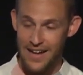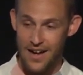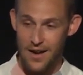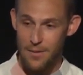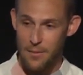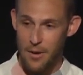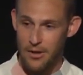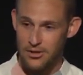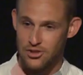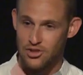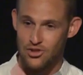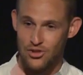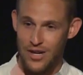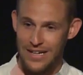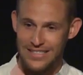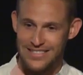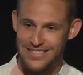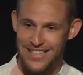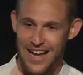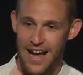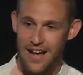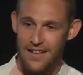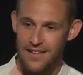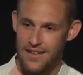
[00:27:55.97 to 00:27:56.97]
Now I'm all
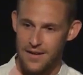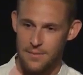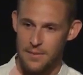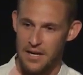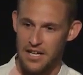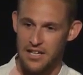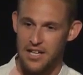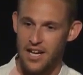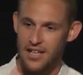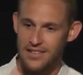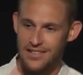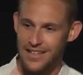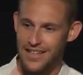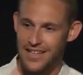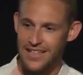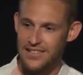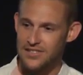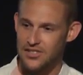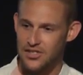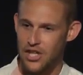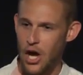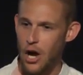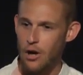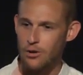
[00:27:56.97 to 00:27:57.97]
stressed out that I'm going to cut the
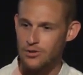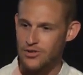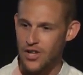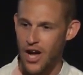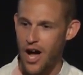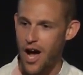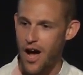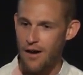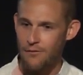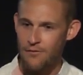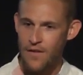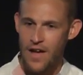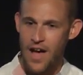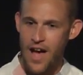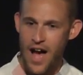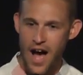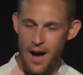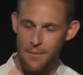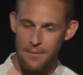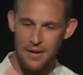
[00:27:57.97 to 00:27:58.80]
kid's toes off.